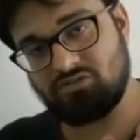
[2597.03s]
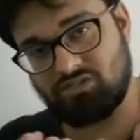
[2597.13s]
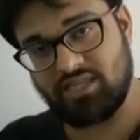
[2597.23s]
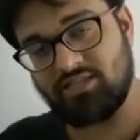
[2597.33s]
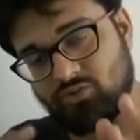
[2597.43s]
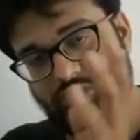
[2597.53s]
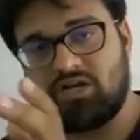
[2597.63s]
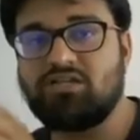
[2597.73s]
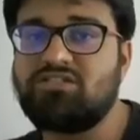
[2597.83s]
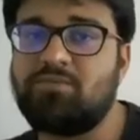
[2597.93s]
things to the
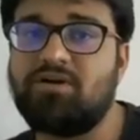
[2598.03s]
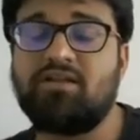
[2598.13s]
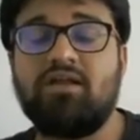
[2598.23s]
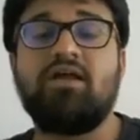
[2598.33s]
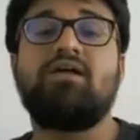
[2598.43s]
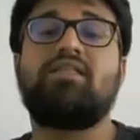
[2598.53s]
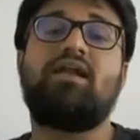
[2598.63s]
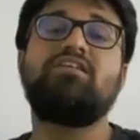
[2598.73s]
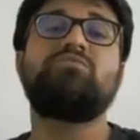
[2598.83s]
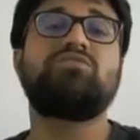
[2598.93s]
customer. Then
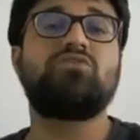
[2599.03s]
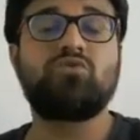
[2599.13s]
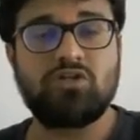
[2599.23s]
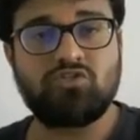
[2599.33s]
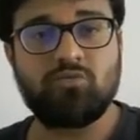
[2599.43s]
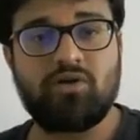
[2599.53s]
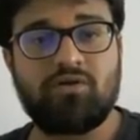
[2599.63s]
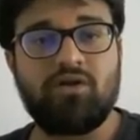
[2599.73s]
it is business to consumer.